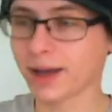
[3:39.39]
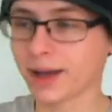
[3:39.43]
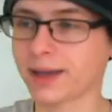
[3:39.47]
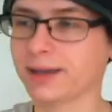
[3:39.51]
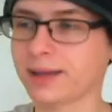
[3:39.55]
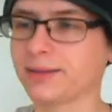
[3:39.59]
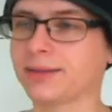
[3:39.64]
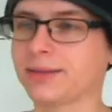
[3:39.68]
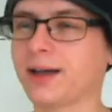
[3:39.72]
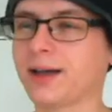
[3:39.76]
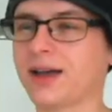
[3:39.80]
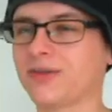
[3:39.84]

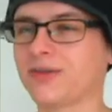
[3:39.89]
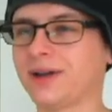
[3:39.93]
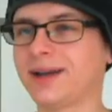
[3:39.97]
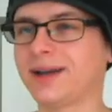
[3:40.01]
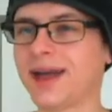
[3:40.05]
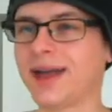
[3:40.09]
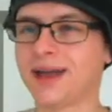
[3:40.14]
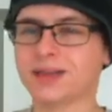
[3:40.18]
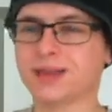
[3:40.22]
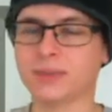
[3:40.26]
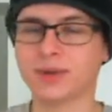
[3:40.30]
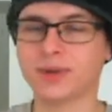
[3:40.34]
my
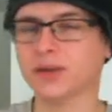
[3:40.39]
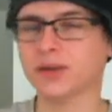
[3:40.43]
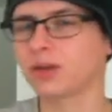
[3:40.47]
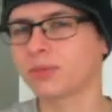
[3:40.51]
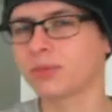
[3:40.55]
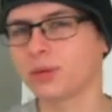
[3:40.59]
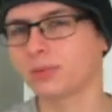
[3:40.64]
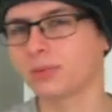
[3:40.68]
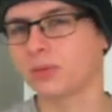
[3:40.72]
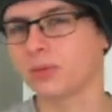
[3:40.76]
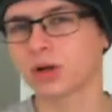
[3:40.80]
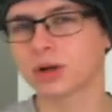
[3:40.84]
everyday to be a
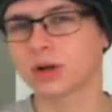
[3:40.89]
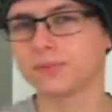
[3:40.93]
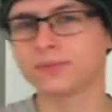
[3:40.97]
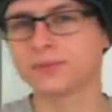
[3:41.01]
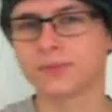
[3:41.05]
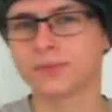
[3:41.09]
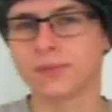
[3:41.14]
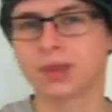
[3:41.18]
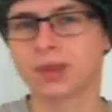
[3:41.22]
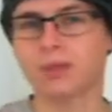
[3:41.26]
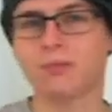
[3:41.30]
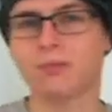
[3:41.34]
little bit more
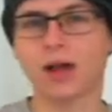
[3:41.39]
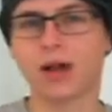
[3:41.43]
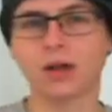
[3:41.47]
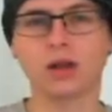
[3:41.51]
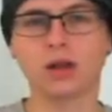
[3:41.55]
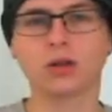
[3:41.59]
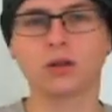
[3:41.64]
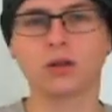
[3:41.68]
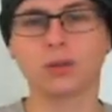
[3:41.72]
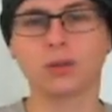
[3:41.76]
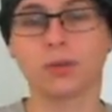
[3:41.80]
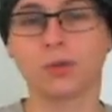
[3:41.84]

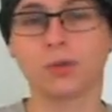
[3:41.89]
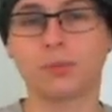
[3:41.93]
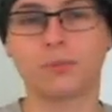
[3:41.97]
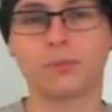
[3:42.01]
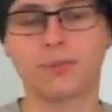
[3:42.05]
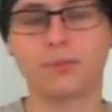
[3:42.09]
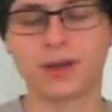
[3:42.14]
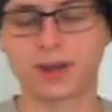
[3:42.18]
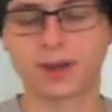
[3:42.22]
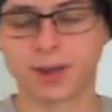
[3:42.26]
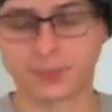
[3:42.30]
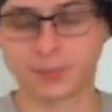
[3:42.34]
mellow, a little bit
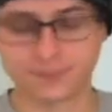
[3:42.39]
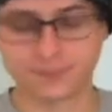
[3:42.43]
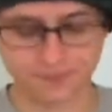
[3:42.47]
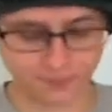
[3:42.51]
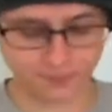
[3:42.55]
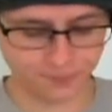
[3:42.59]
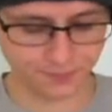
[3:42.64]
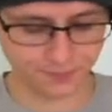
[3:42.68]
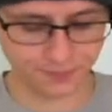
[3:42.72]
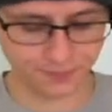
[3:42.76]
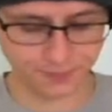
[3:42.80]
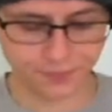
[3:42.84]
more bitter.
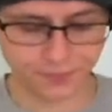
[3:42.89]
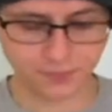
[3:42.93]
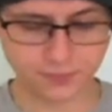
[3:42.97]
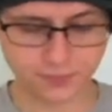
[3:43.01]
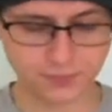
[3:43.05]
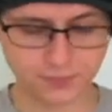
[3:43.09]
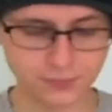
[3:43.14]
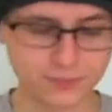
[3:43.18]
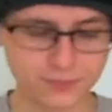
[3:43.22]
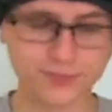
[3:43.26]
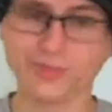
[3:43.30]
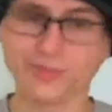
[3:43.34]

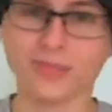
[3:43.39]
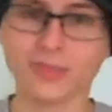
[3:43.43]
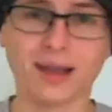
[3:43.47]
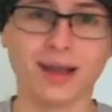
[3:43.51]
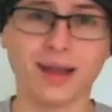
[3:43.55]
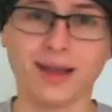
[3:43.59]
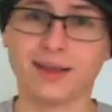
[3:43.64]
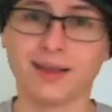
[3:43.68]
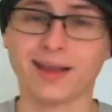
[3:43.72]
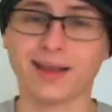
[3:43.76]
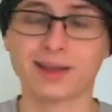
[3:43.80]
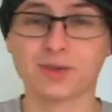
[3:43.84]

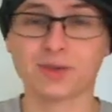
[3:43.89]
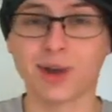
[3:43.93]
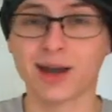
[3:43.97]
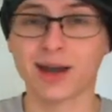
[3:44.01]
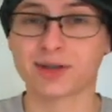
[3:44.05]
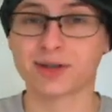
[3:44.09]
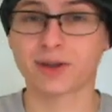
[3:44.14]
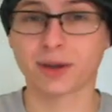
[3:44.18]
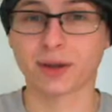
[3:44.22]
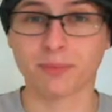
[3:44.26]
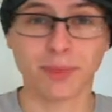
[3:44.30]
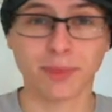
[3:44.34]
Yeah, that's
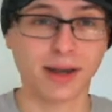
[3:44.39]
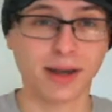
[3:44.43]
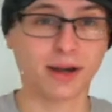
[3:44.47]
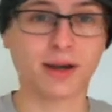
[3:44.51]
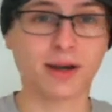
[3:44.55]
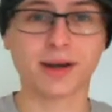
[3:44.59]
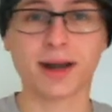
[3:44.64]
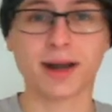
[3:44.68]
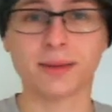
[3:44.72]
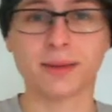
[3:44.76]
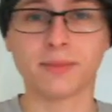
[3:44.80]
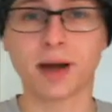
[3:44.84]
why I drink
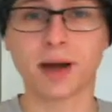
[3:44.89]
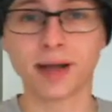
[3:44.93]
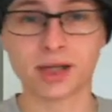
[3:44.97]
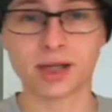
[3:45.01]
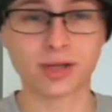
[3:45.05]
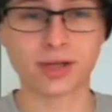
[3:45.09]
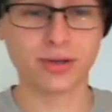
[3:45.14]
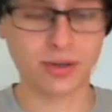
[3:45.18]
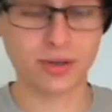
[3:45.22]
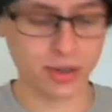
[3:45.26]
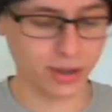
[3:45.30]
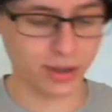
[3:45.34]
beer and not
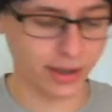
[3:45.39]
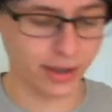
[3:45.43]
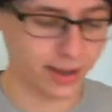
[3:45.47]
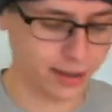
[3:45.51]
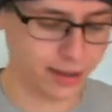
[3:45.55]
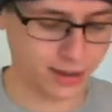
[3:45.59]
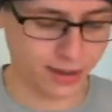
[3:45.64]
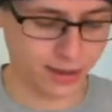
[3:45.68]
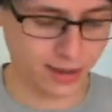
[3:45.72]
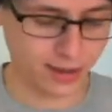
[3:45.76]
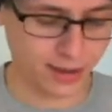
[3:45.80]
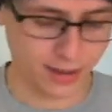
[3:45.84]
Mike's usually.
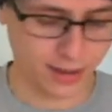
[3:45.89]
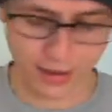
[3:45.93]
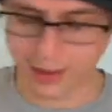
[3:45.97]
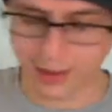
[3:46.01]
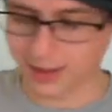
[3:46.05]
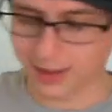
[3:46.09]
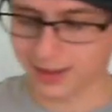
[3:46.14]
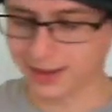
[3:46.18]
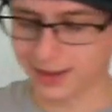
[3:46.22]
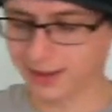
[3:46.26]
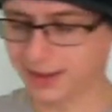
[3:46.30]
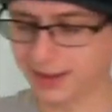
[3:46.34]

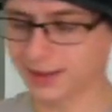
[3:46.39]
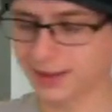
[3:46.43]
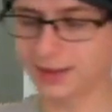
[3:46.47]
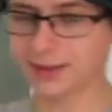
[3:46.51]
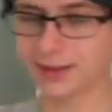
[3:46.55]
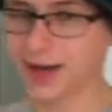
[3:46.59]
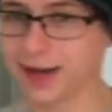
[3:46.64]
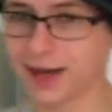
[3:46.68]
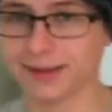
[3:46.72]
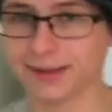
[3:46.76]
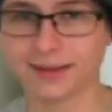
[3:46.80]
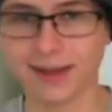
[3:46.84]

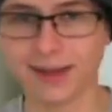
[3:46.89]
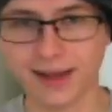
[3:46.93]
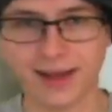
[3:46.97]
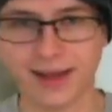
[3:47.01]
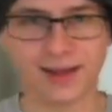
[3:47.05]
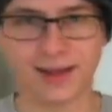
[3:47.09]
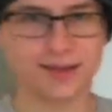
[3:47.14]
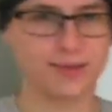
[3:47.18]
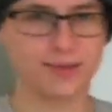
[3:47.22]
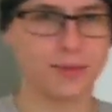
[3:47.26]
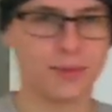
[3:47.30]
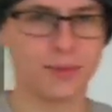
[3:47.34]
Uh, I
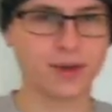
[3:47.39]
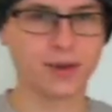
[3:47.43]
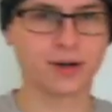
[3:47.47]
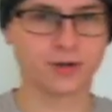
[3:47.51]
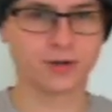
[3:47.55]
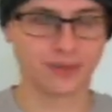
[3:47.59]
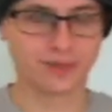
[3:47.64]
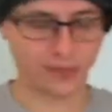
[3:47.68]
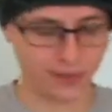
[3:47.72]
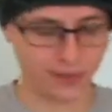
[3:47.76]
like the bitter